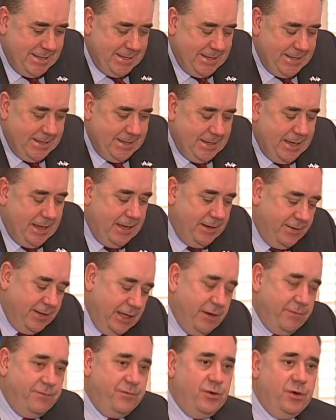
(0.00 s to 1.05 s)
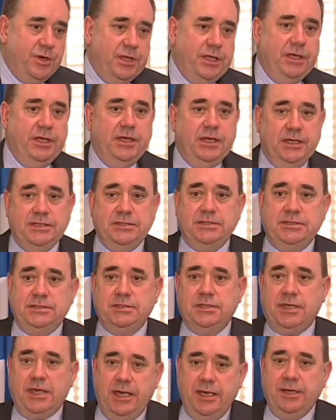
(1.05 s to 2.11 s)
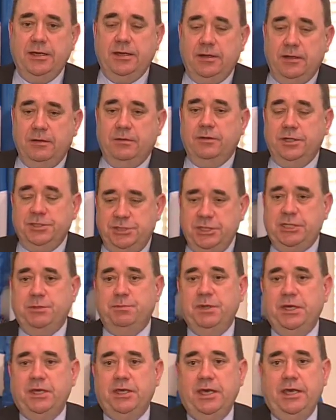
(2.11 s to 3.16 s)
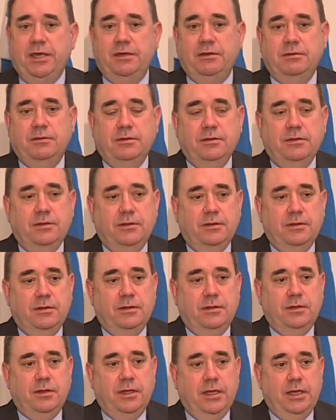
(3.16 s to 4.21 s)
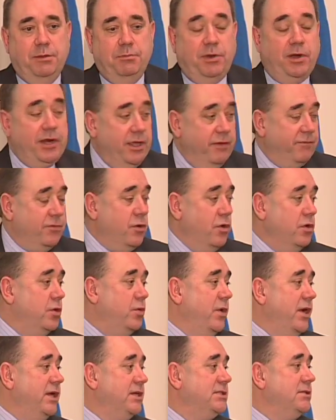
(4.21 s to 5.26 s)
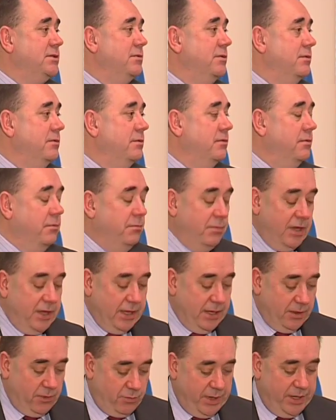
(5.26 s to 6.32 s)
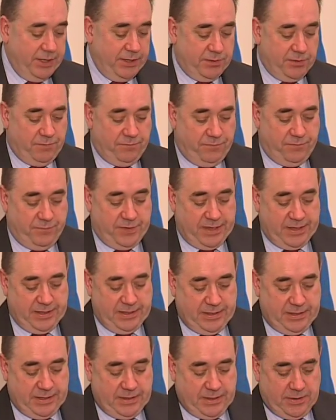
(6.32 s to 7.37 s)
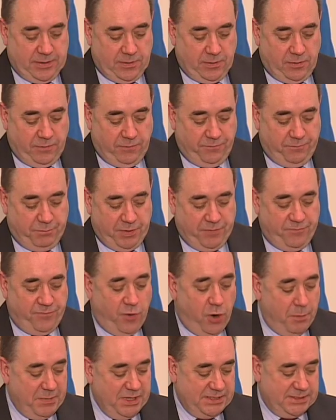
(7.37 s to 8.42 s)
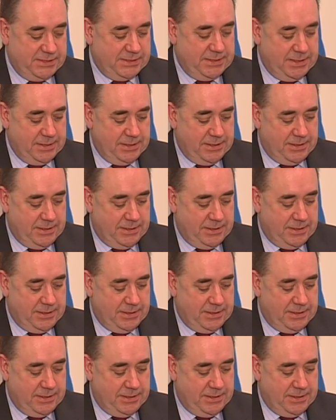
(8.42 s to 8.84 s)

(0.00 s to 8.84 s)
and therefore he is king and legitimate king by right of conquest, by right of performance.